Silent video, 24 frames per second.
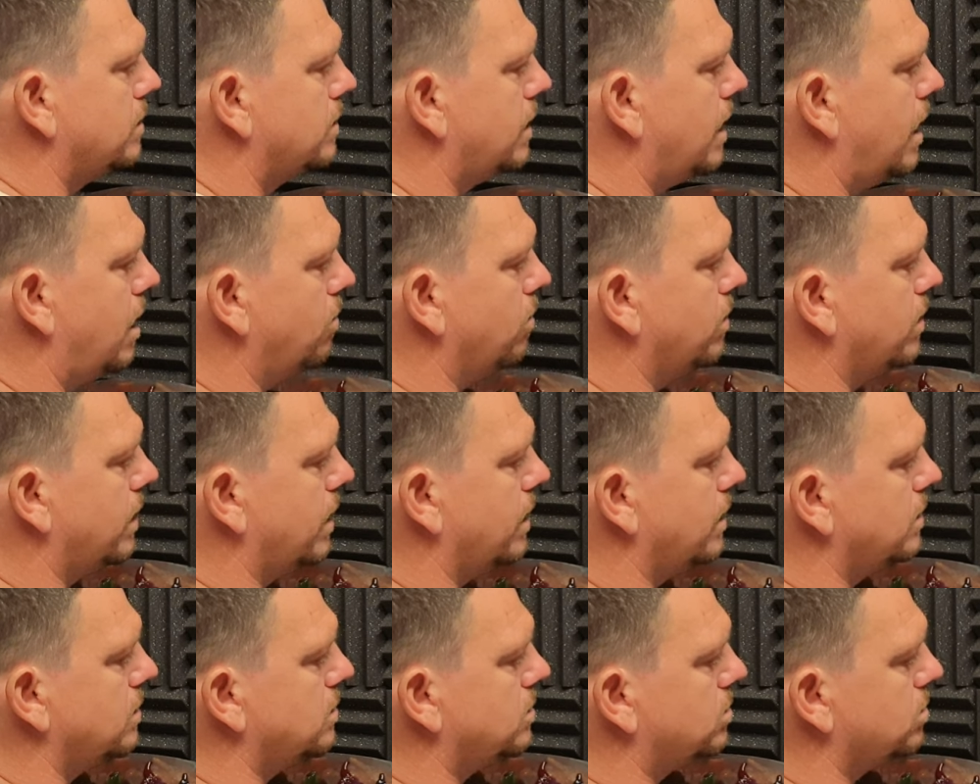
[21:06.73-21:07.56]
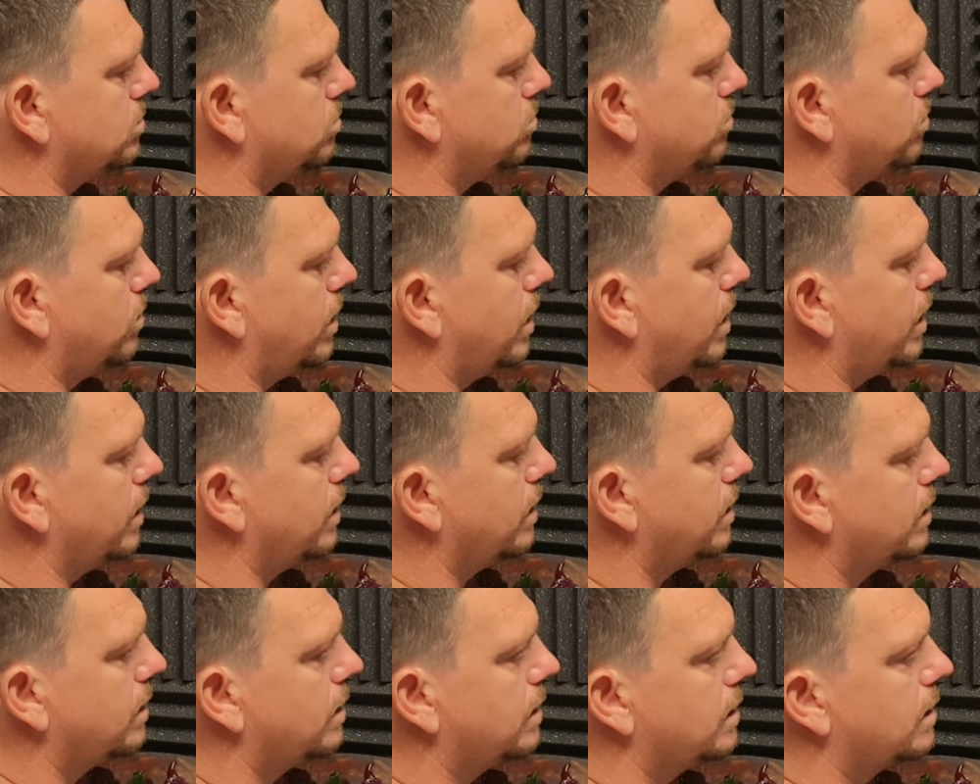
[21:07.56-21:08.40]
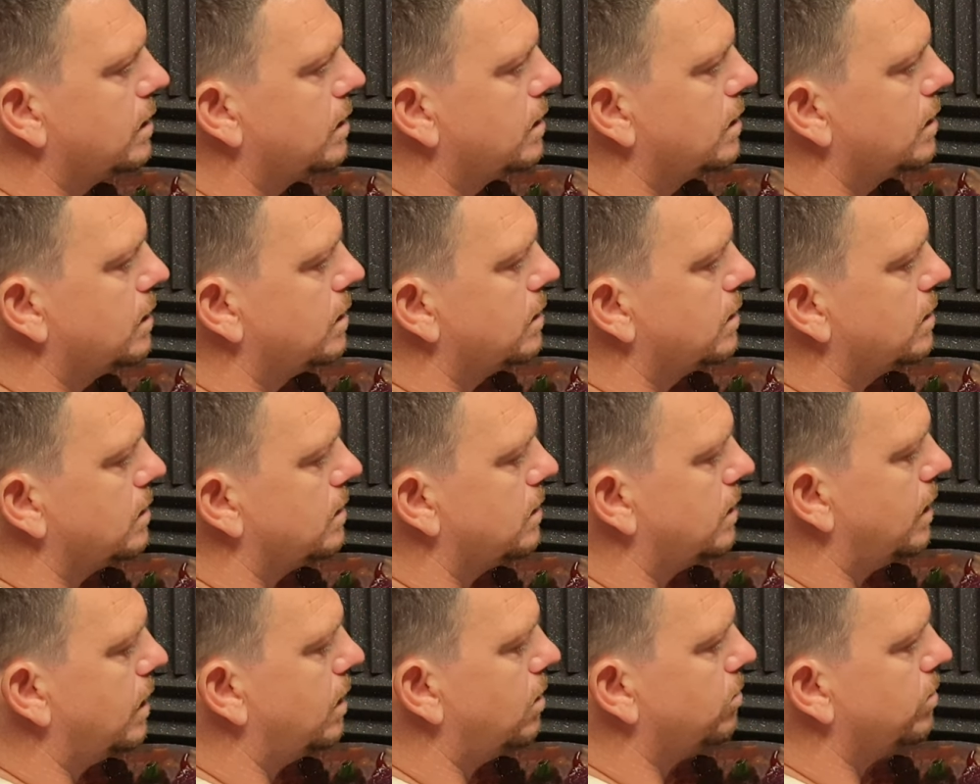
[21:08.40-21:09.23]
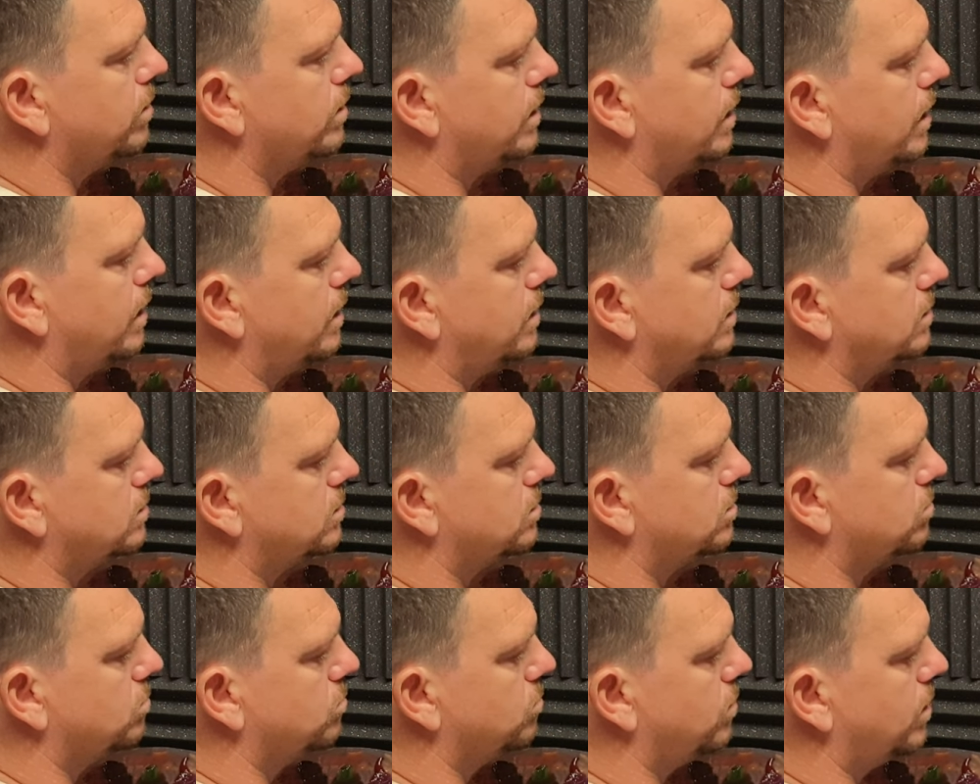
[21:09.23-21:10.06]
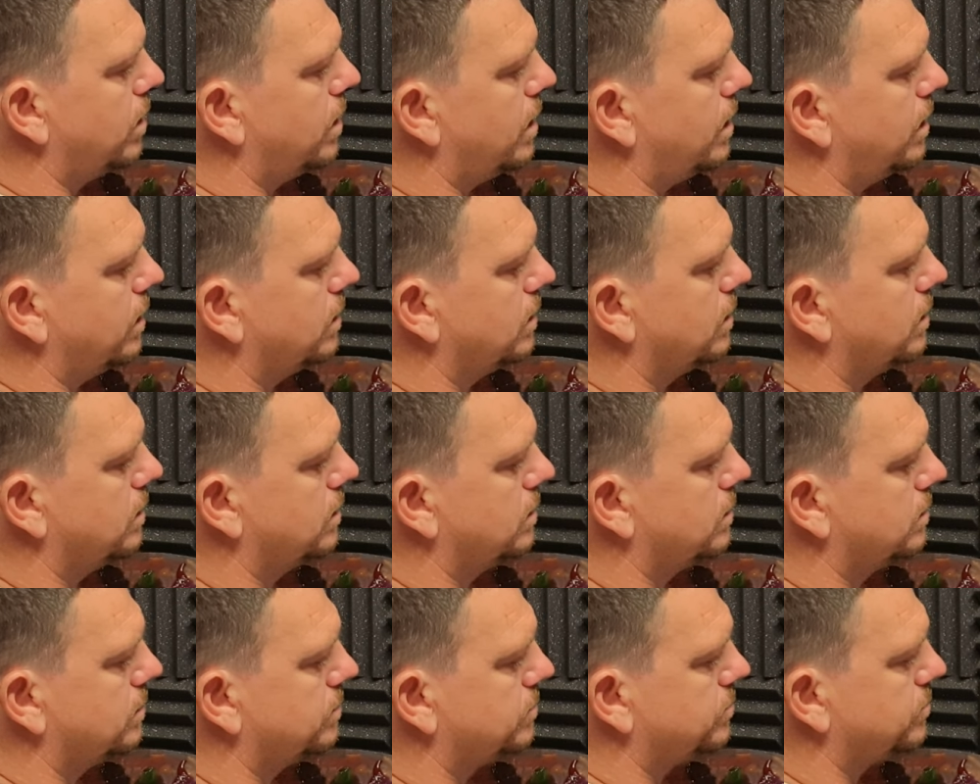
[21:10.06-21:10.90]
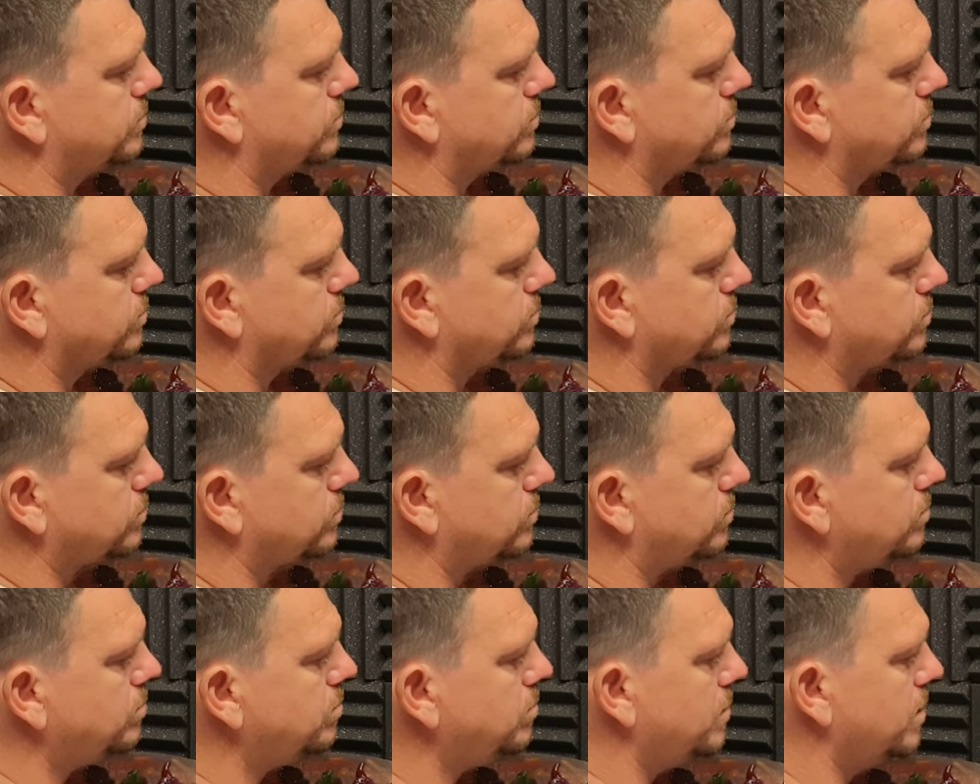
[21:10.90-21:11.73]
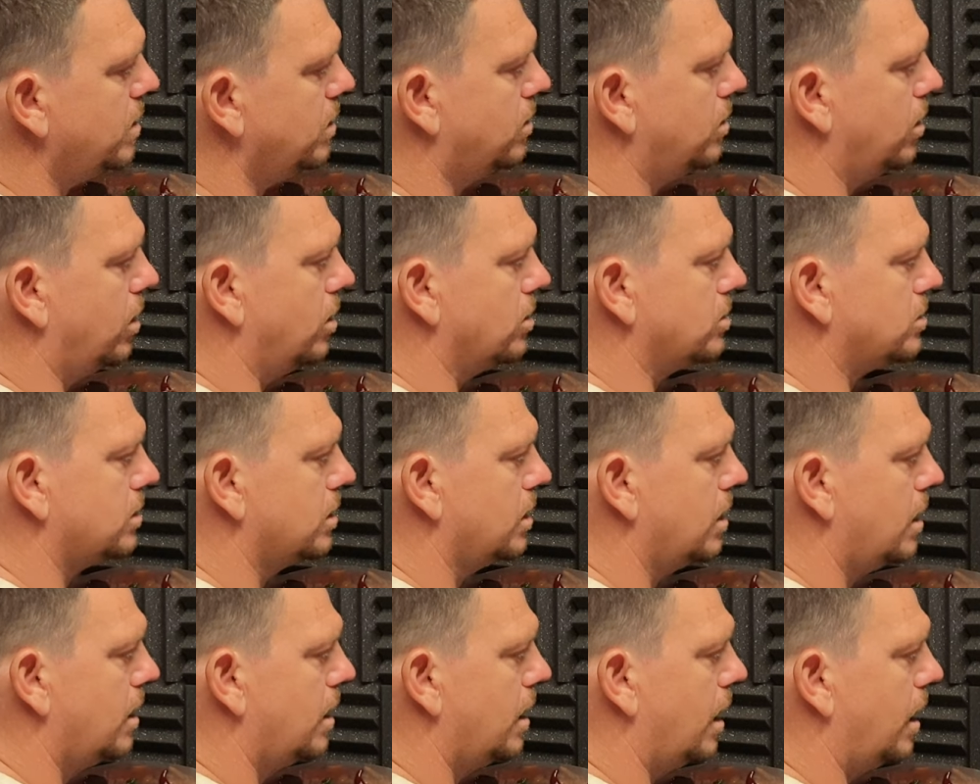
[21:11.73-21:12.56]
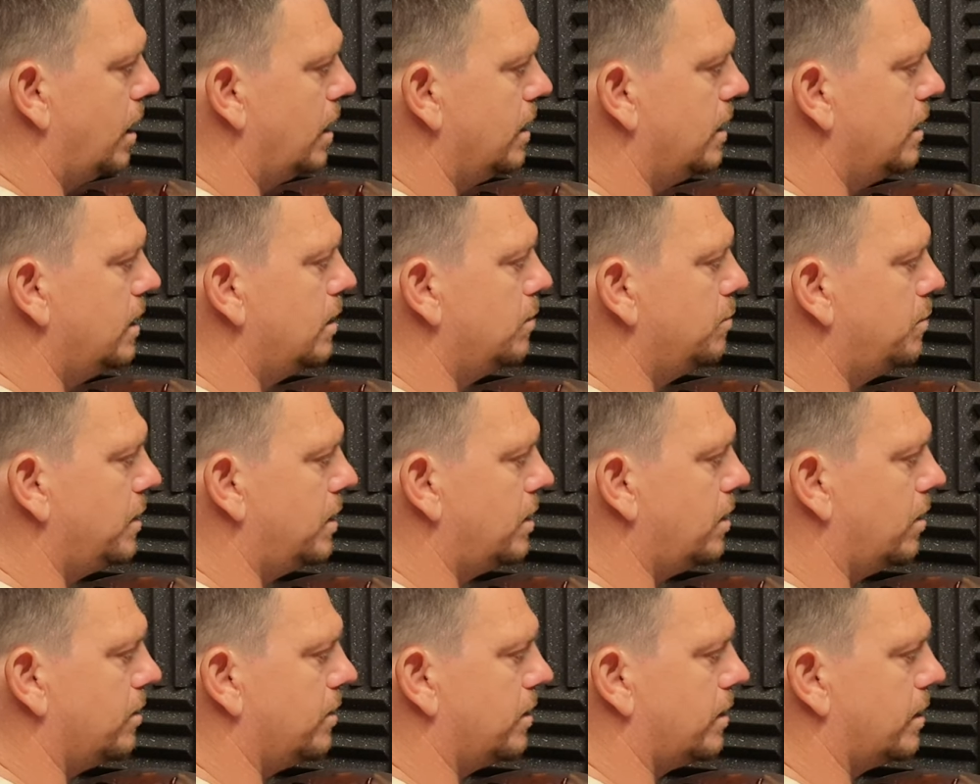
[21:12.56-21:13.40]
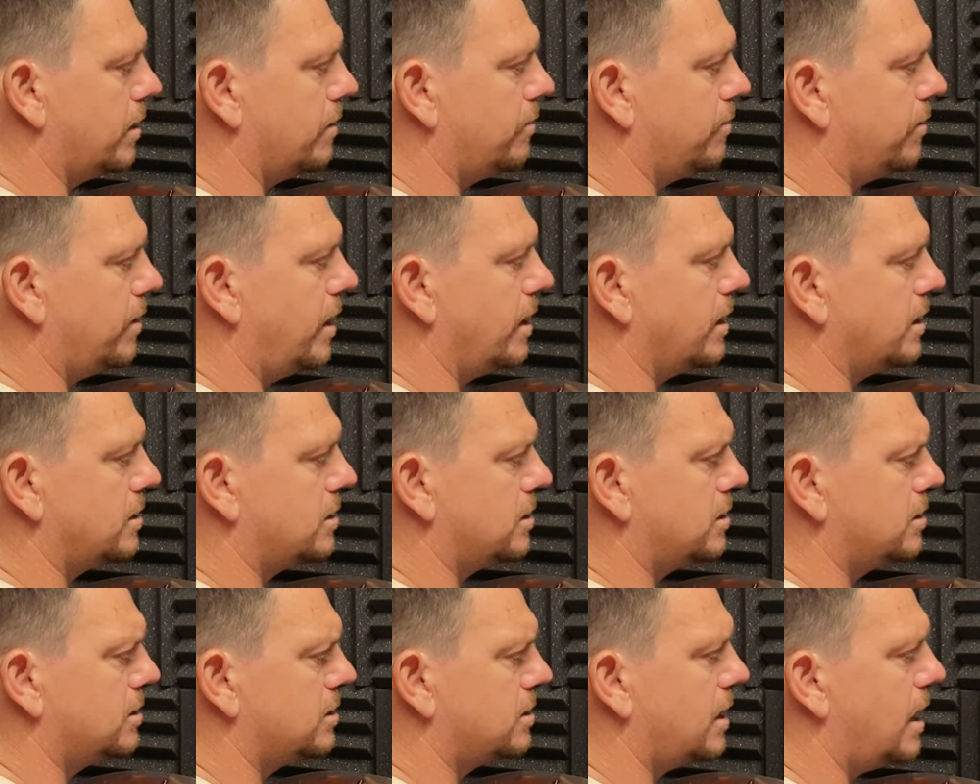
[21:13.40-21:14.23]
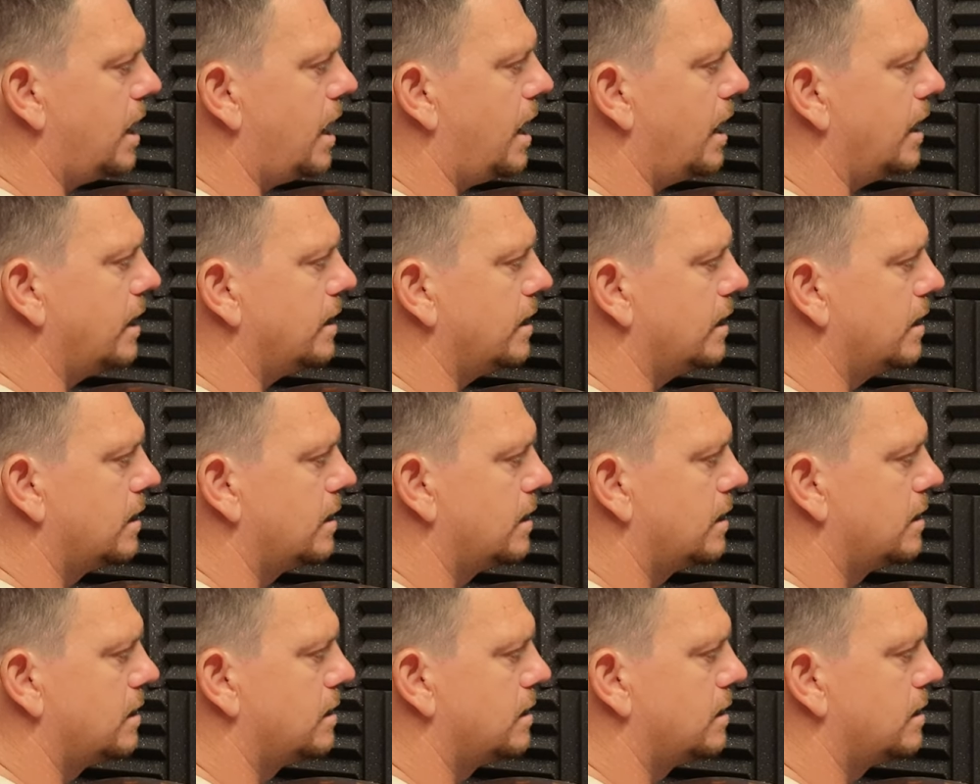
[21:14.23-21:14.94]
Now we're getting somewhere. Now we're getting somewhere. Of course, a little bit on the reflection side.